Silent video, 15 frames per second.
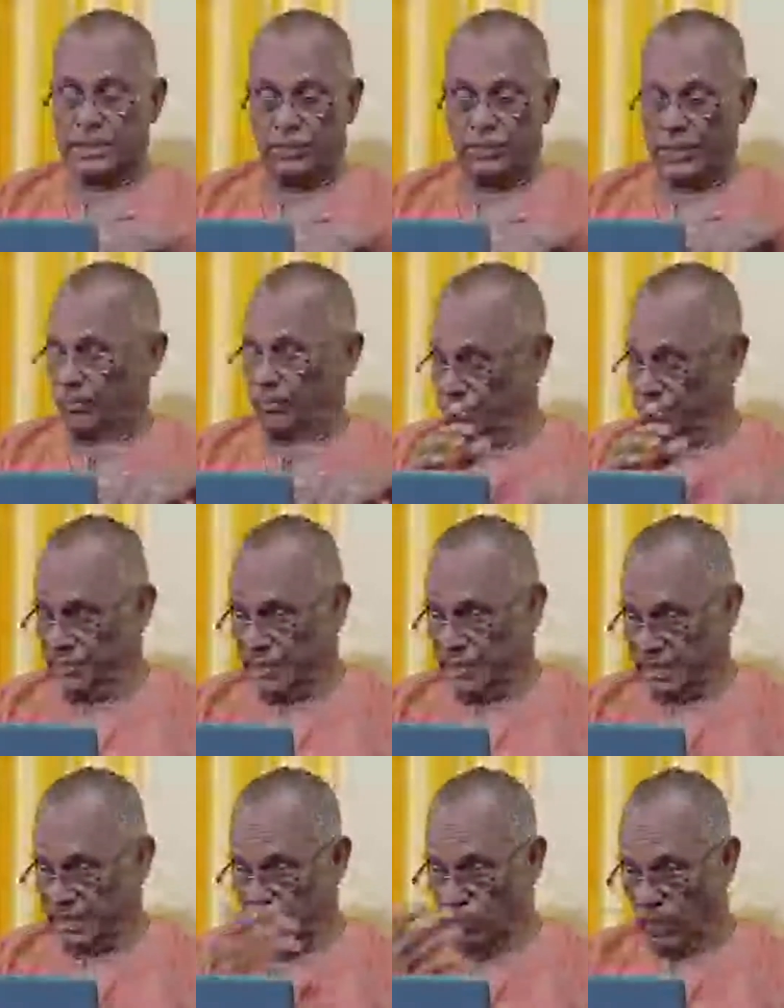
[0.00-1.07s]
when
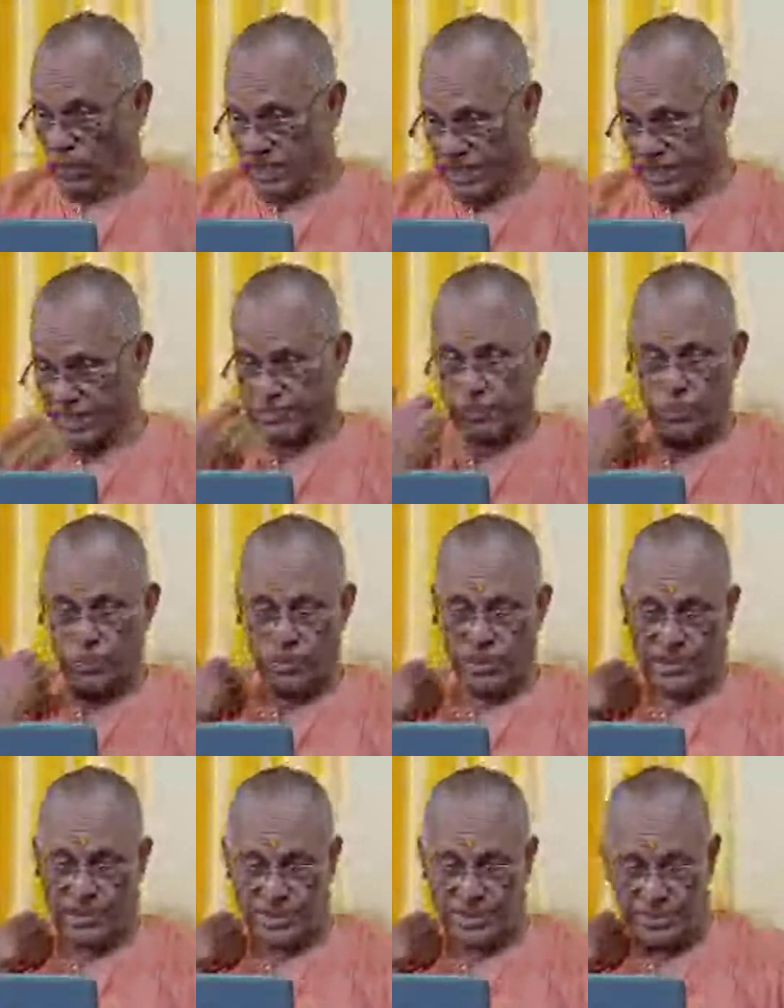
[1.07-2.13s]
we take one step
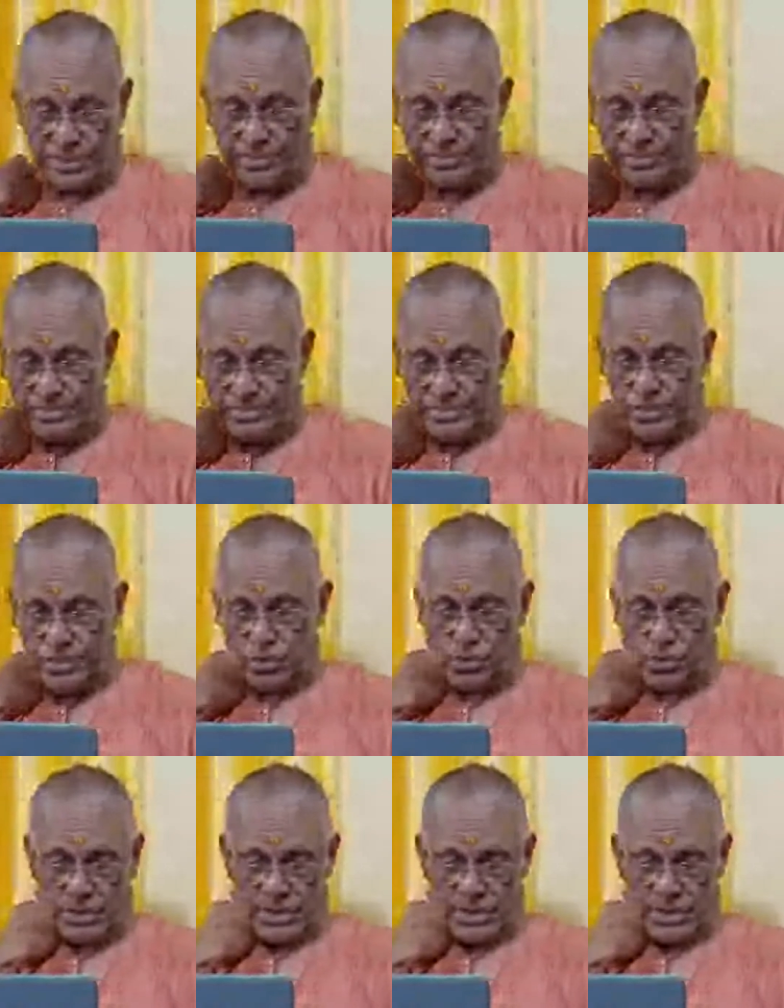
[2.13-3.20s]
towards him,
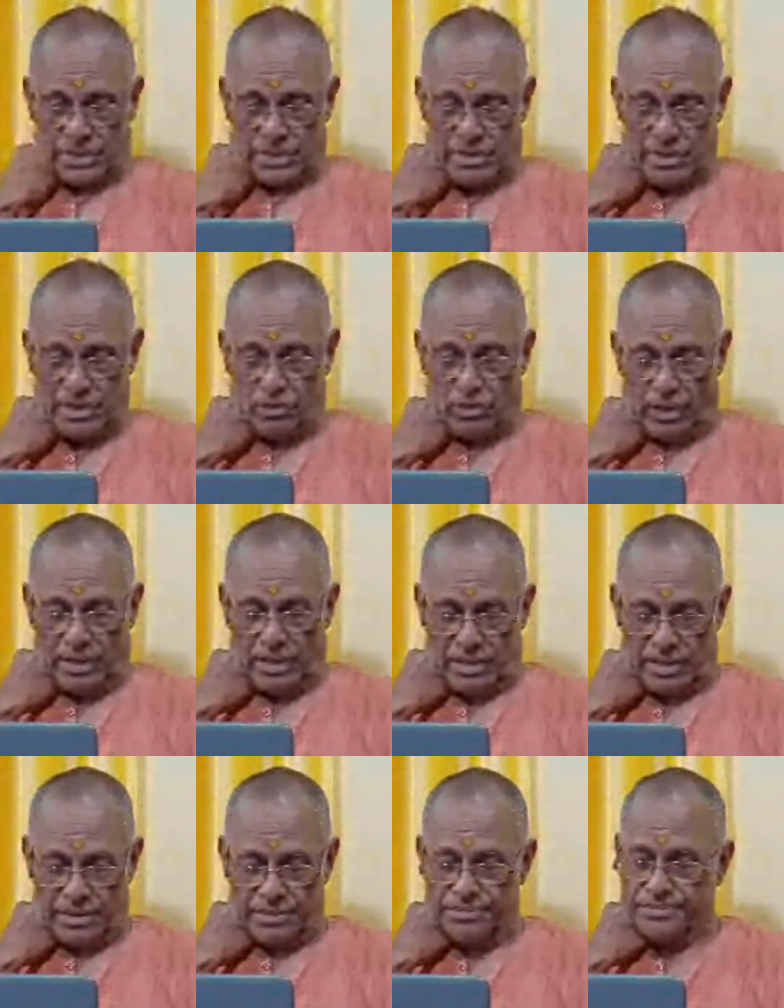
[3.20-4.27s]
towards the indweller,